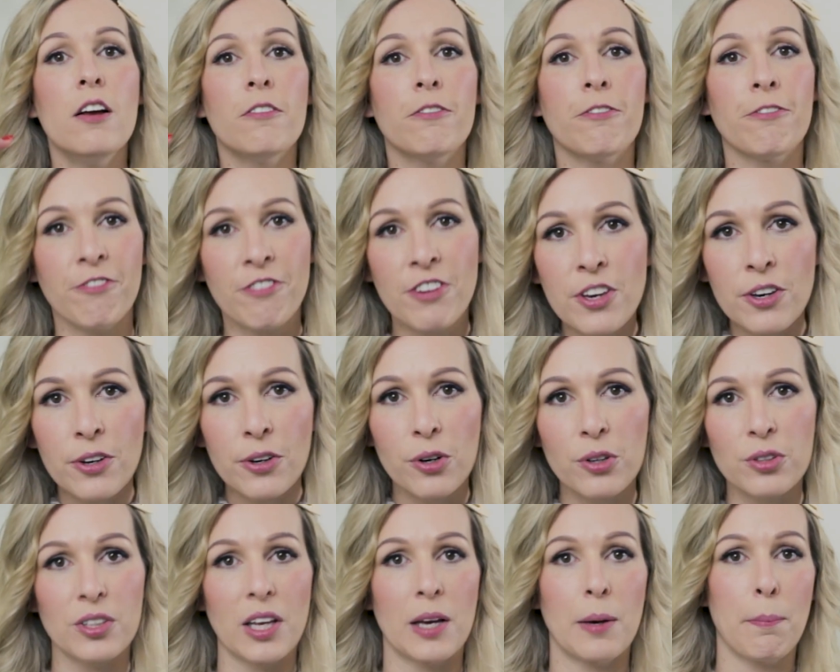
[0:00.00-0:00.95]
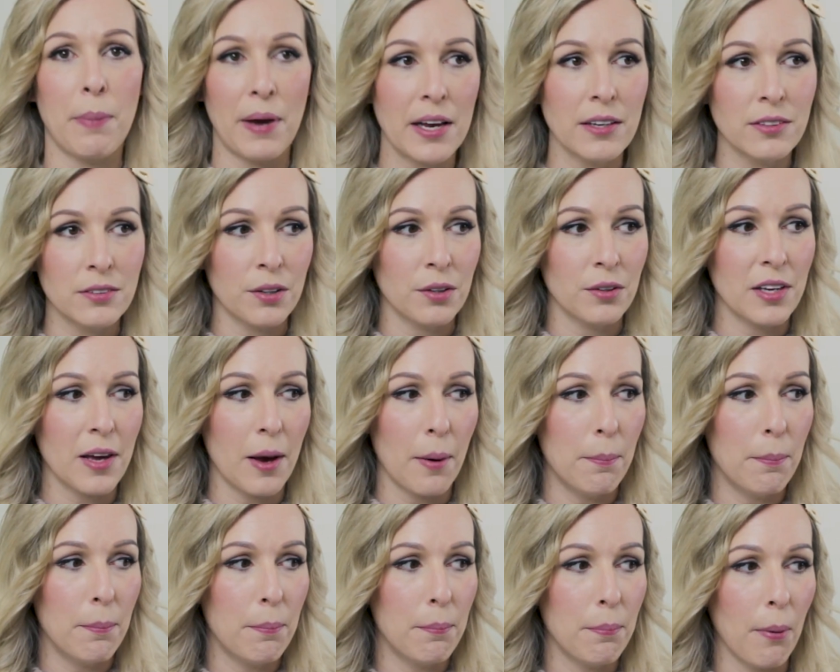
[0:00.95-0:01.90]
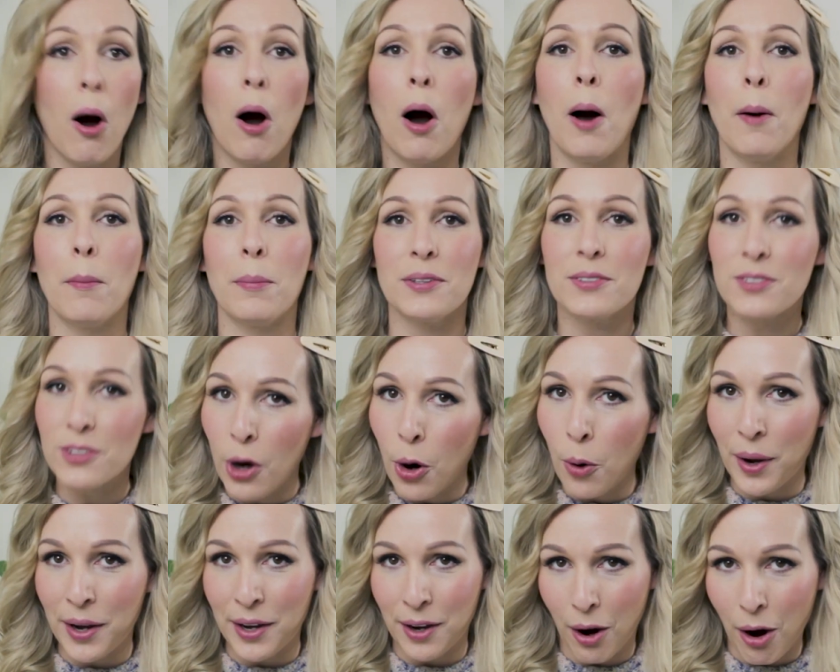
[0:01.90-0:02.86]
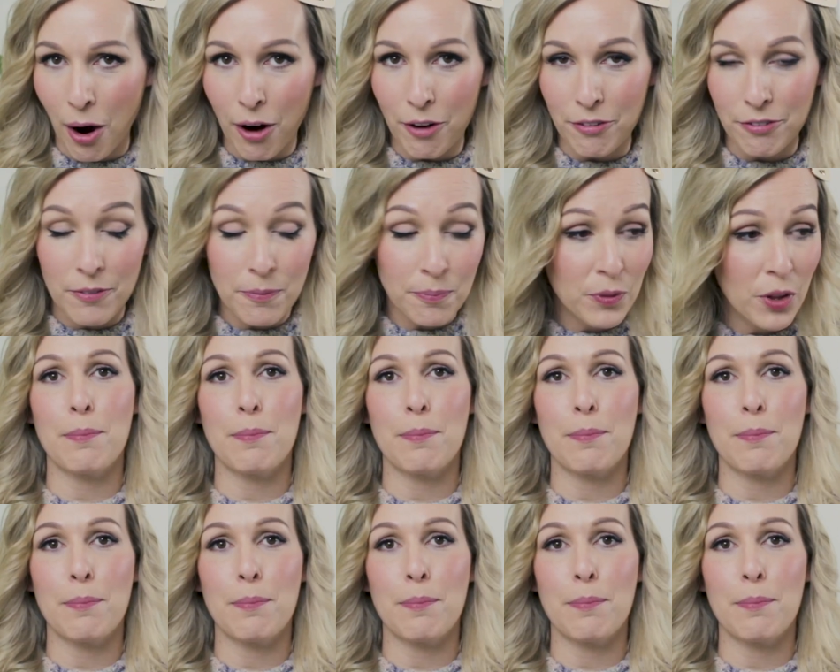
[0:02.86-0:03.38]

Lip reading: feels like basically a bomb is going off.